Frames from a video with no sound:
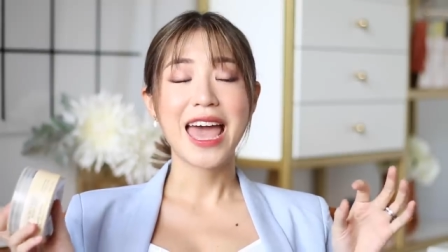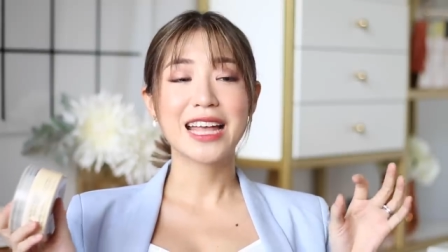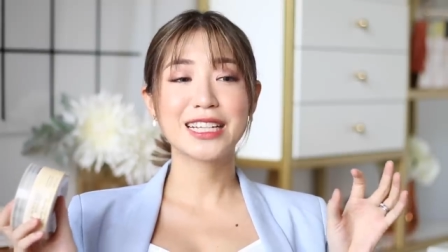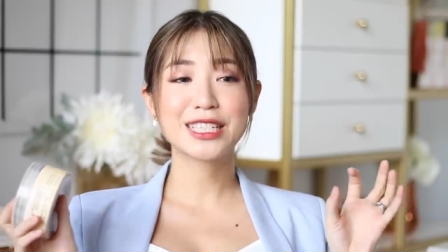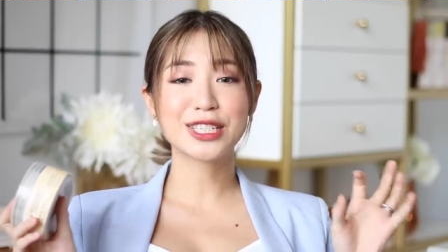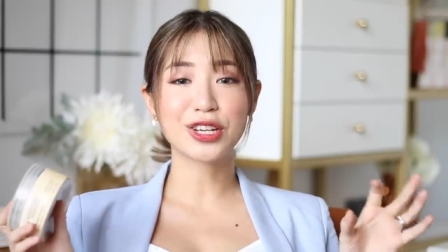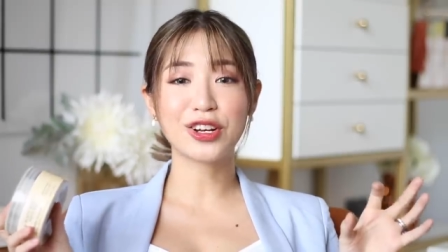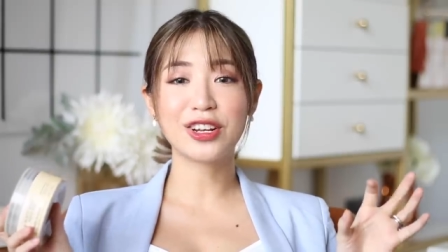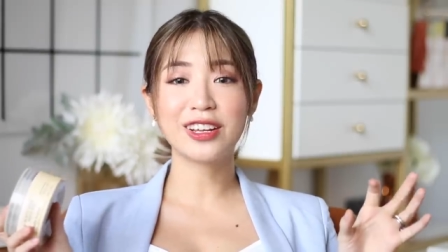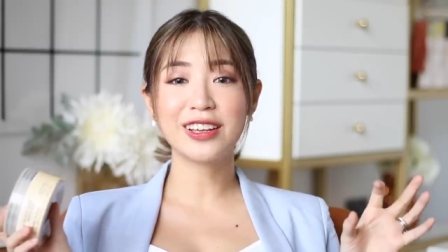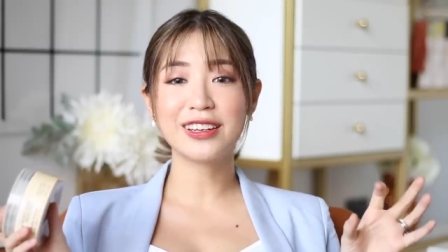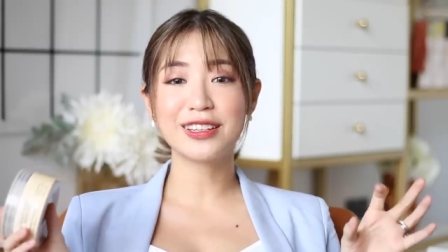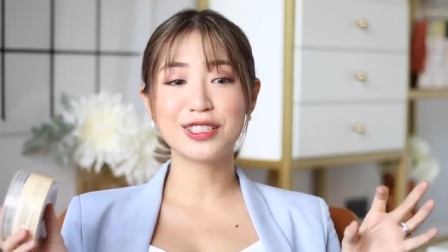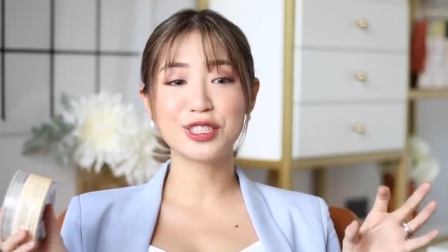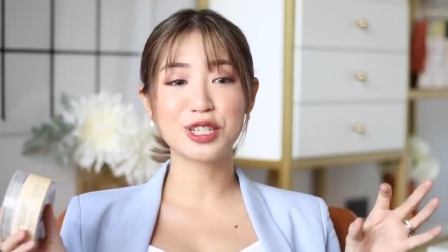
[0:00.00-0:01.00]
and
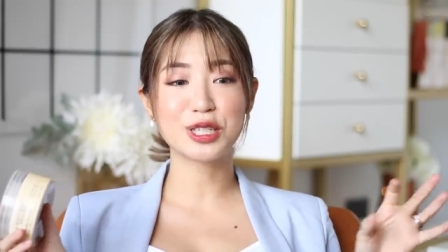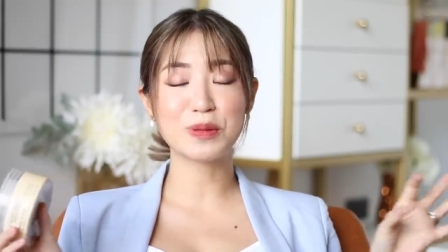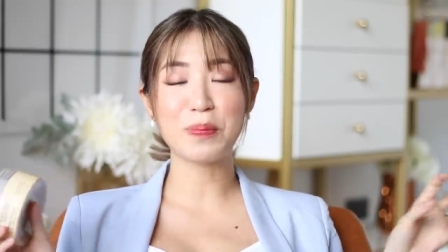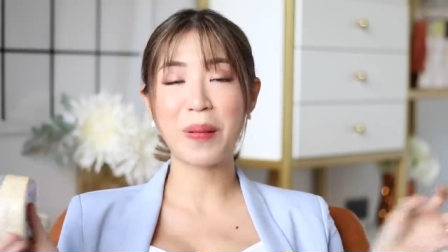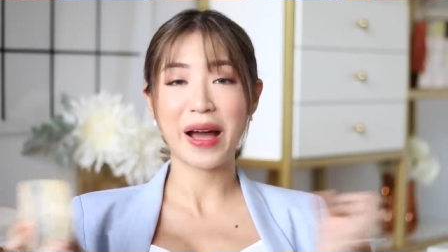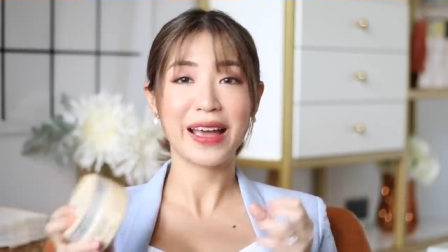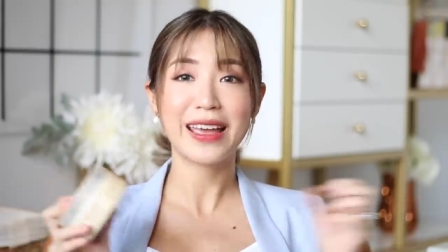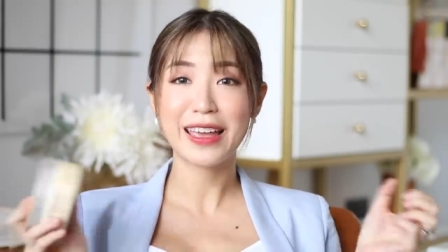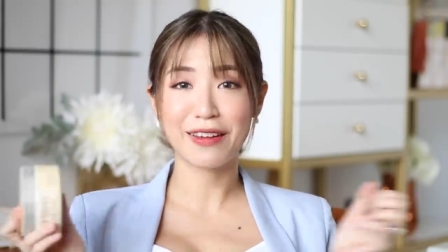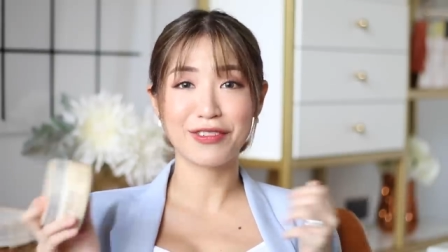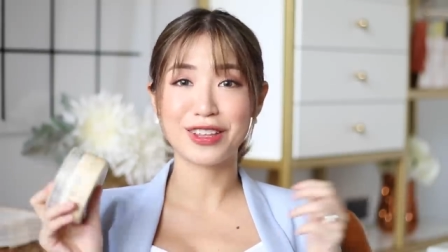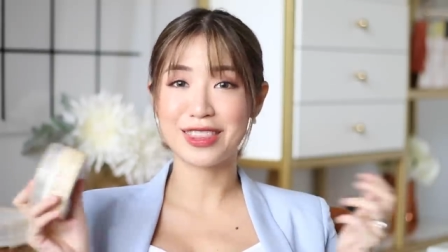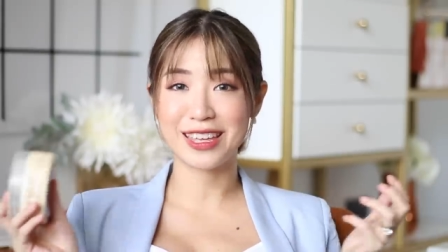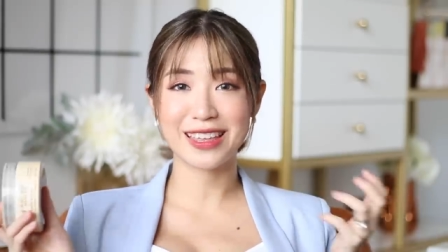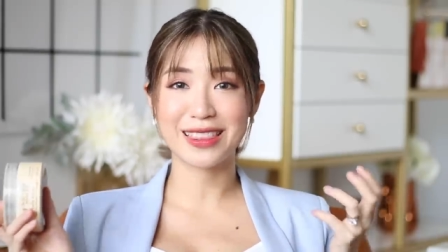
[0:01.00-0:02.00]
started just buying
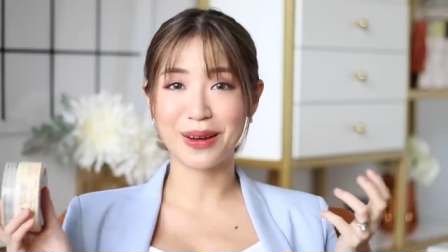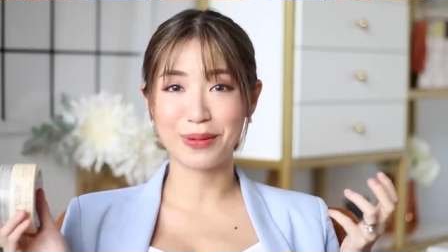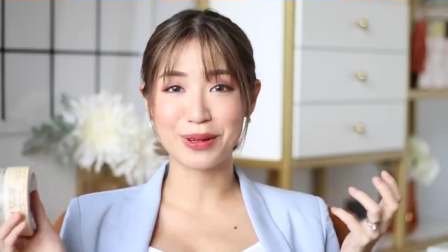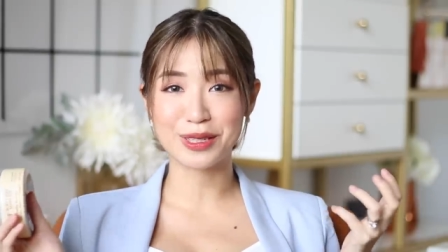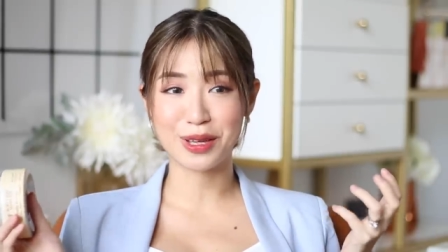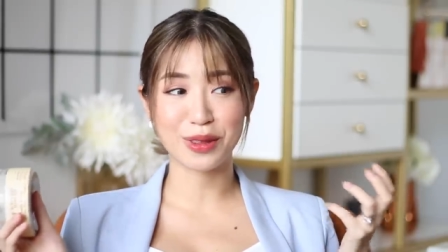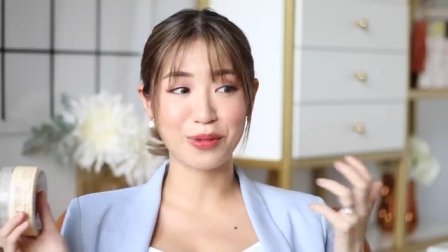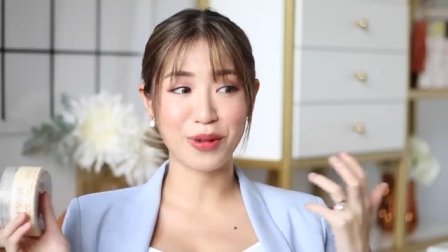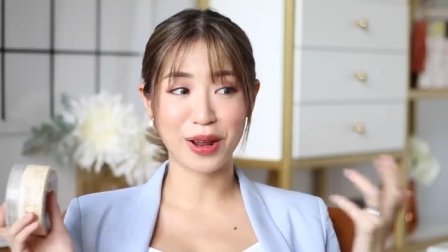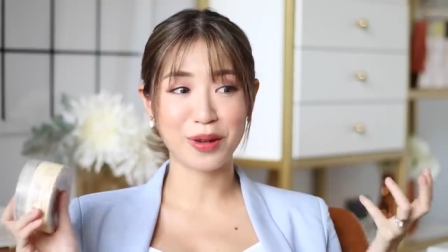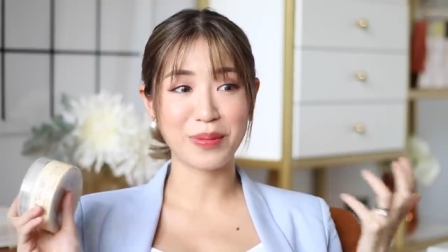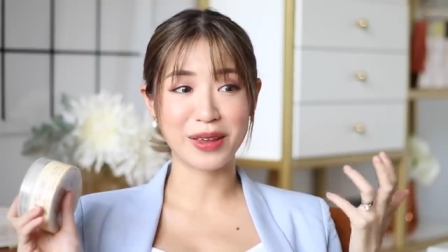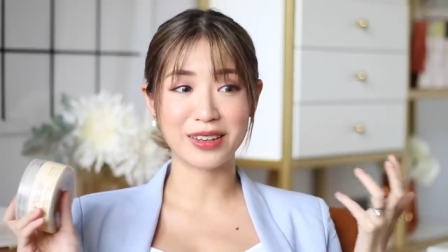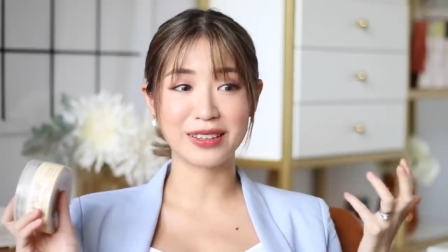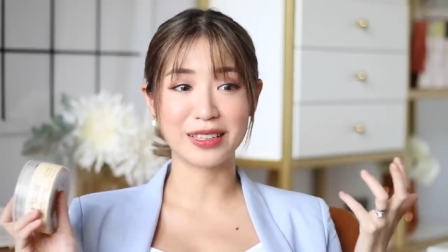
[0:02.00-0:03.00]
everything that was on the
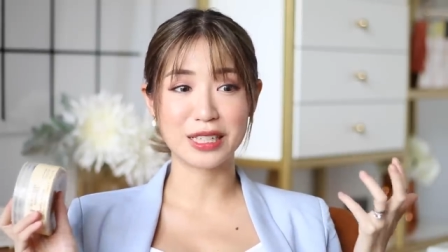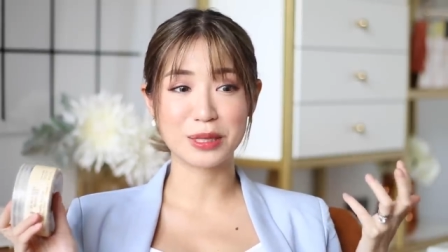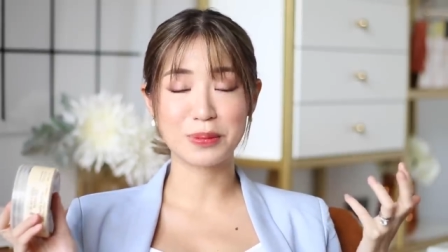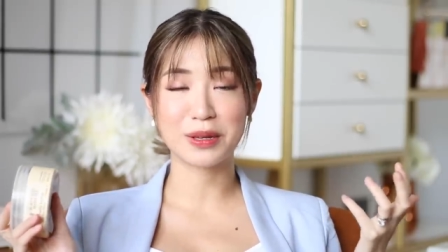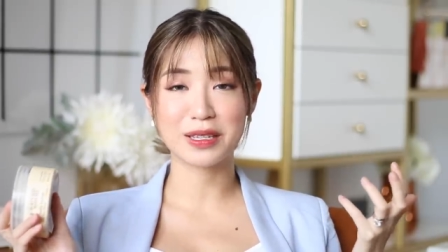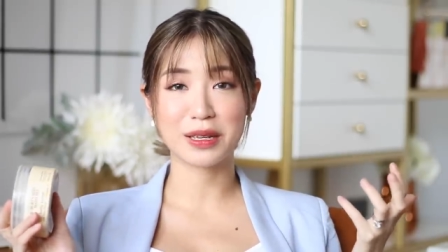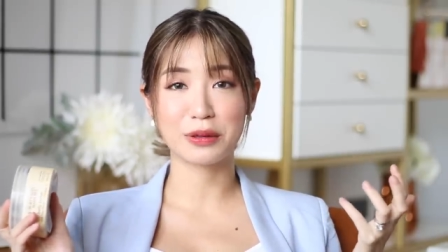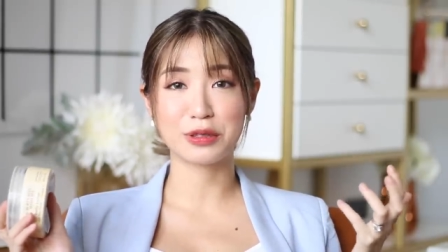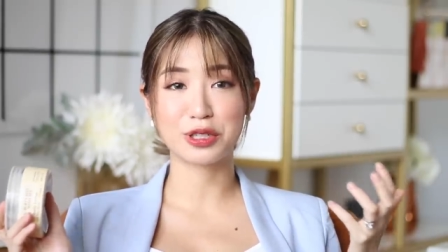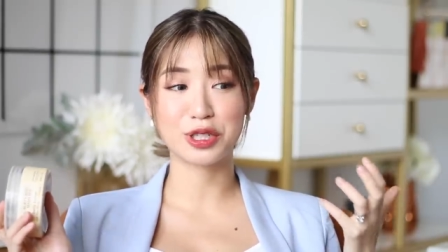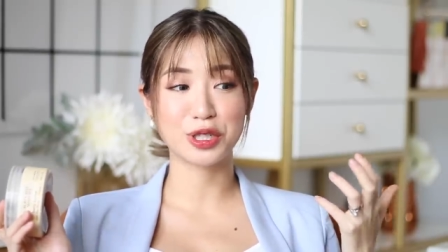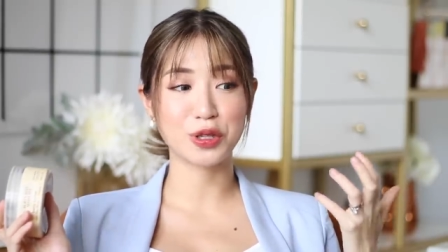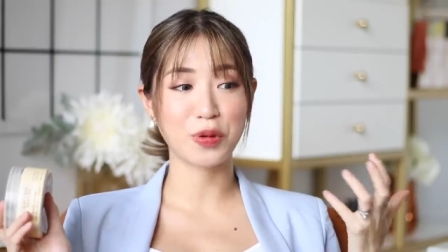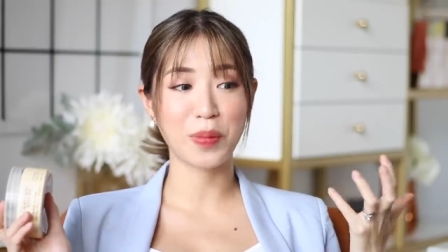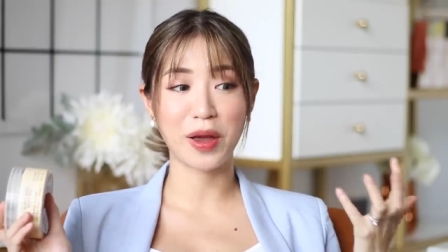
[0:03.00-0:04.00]
recommended list because I was
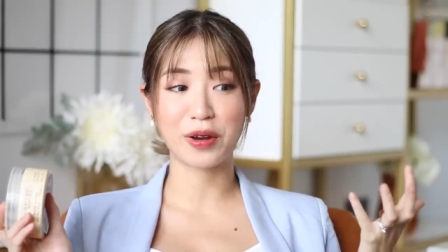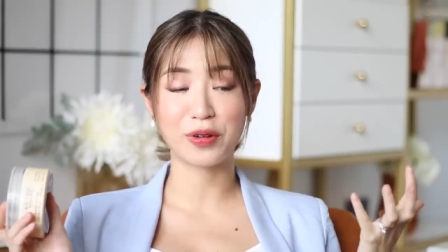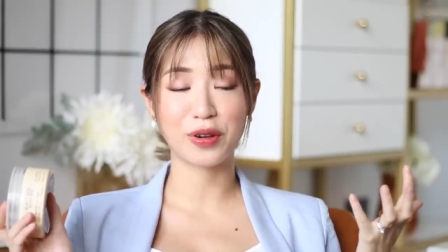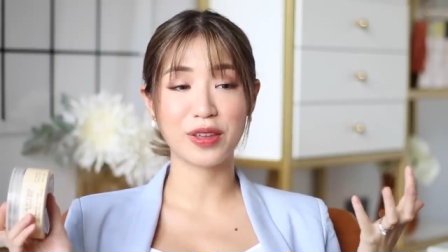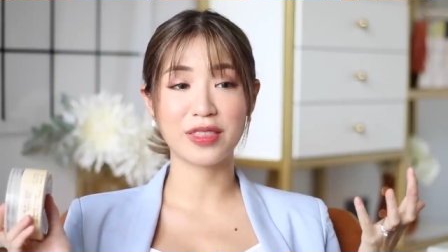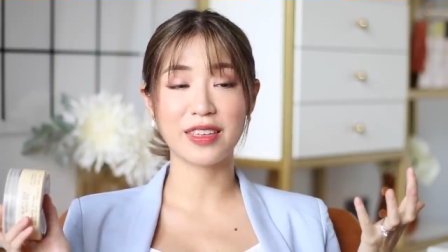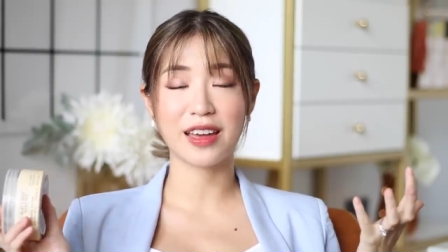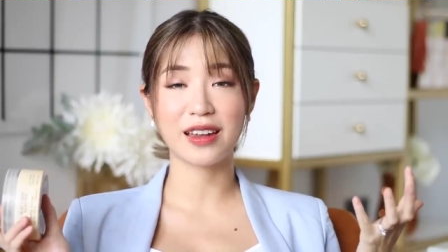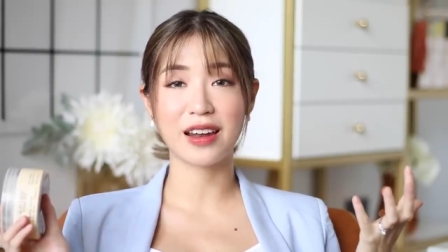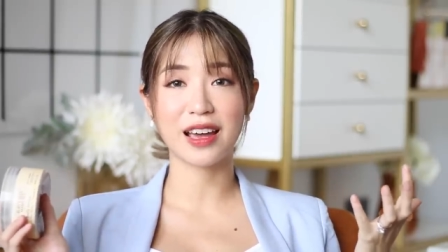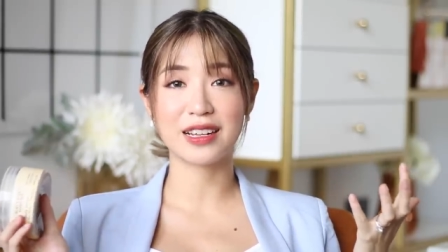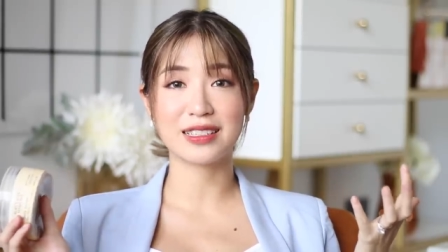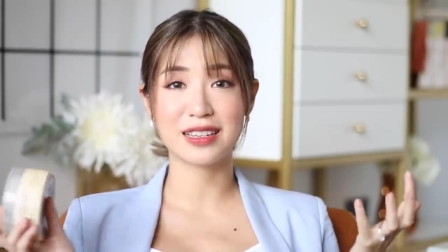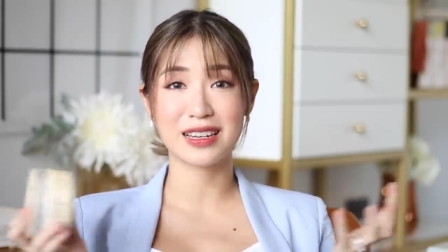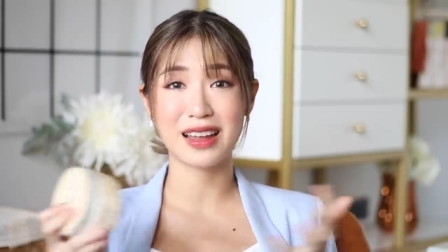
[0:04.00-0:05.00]
just so paranoid that
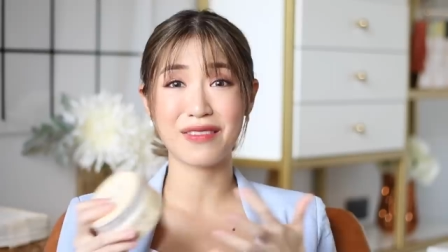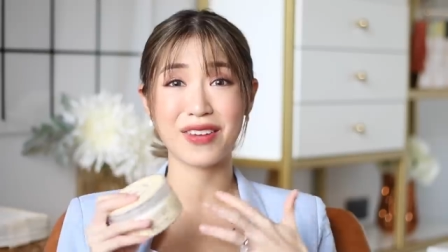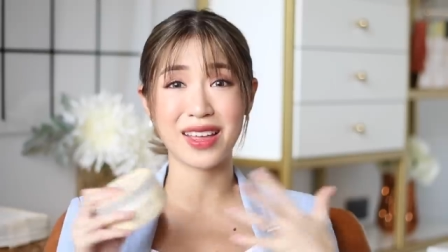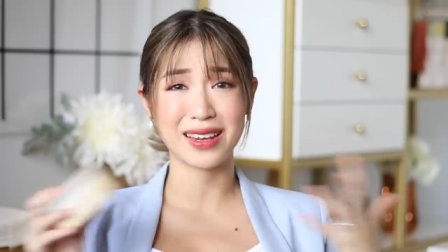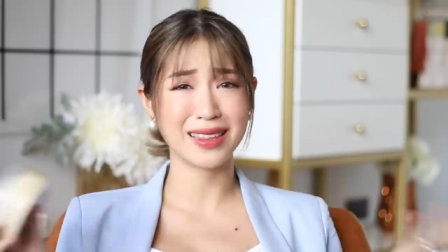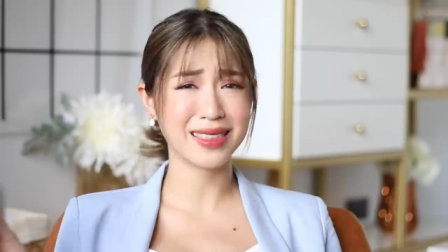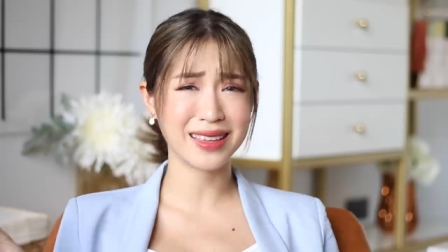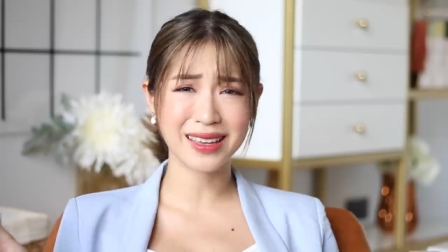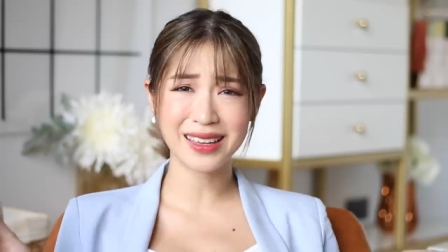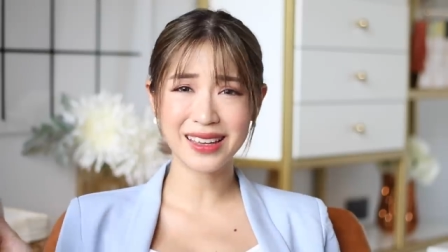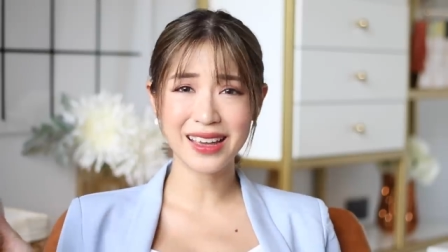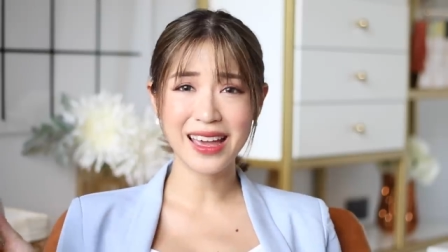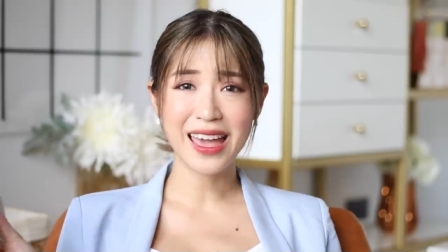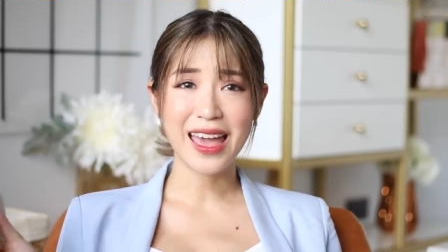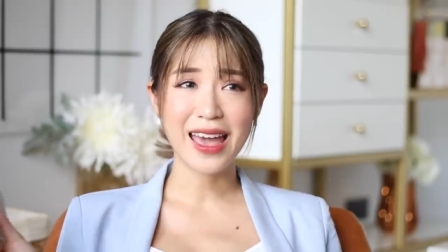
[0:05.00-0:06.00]
I didn't have anything